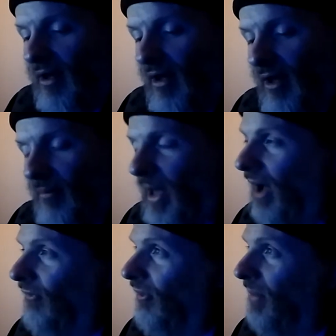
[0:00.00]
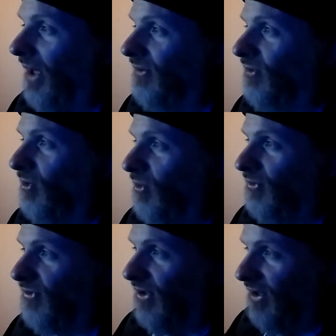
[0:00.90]
um, alphabet to
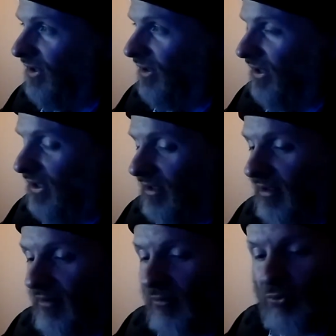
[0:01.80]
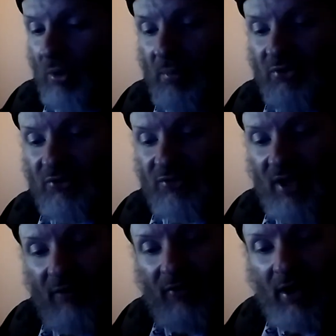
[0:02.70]
see the rubies and
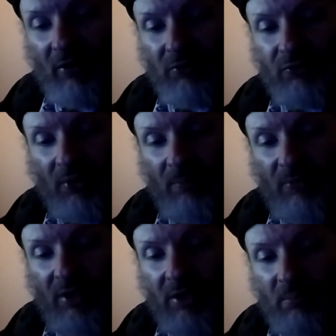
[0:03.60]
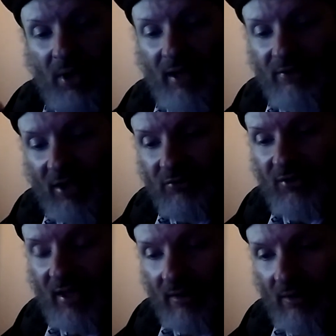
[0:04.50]
sapphires from the Brand X
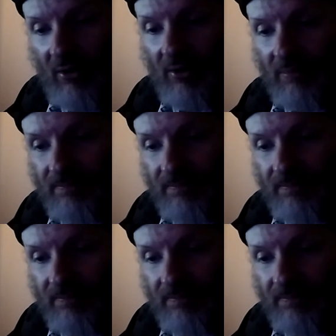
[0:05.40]
catalog.